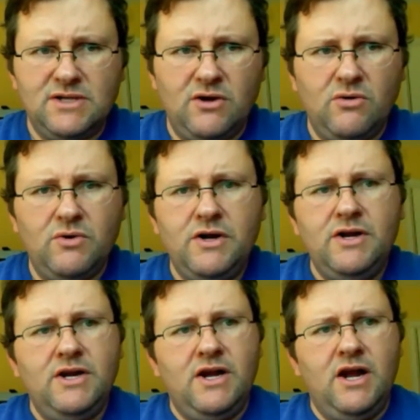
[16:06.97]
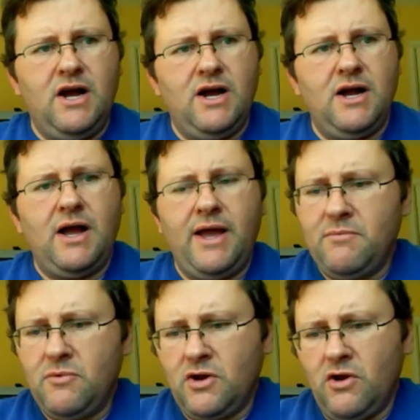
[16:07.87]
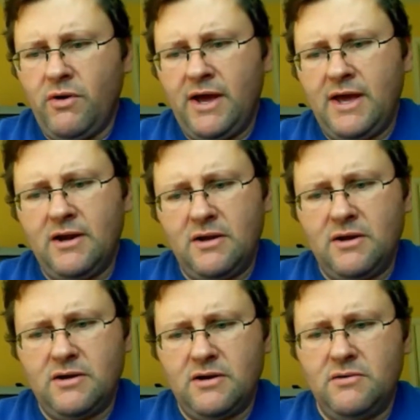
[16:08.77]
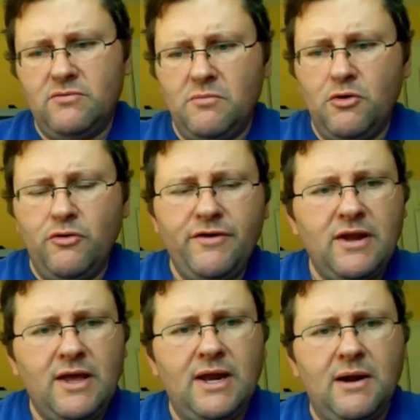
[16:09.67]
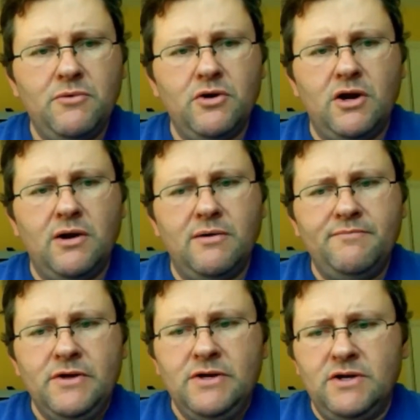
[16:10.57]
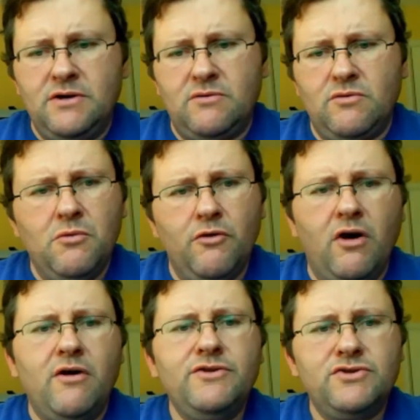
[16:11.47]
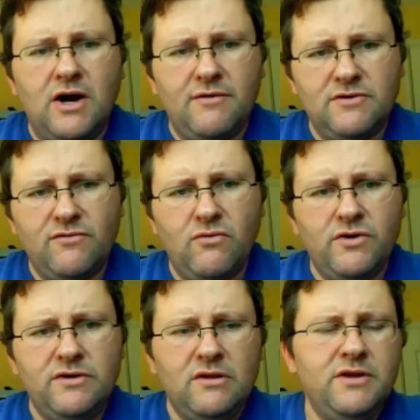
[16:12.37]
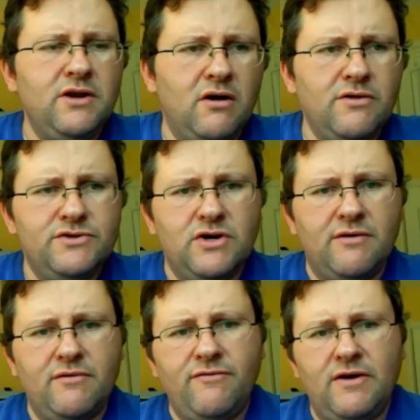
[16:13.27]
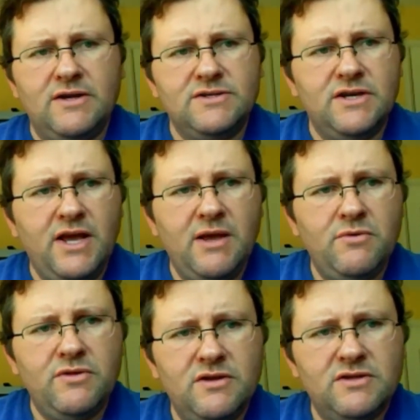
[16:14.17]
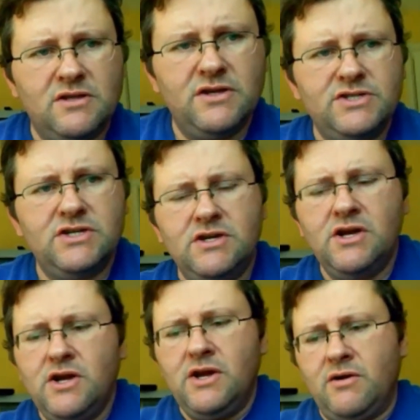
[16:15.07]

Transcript: So I am going to go ahead, remove it, and I'm going to remove all the drivers for it, delete all the driver files that came with the installation.